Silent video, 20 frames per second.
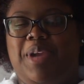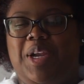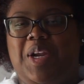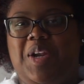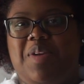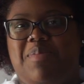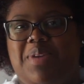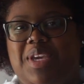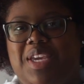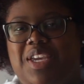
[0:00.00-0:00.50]
Oh,
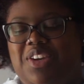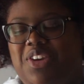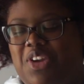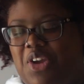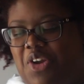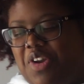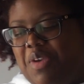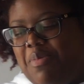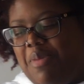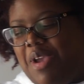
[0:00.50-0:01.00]
Jerry
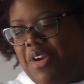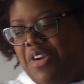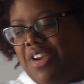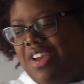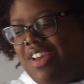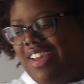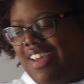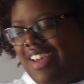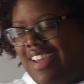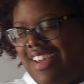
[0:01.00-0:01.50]

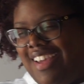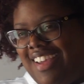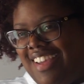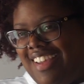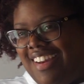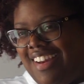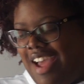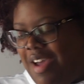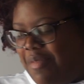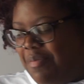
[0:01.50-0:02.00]

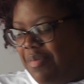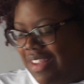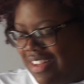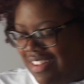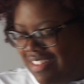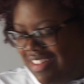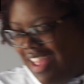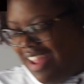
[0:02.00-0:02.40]
again. I missed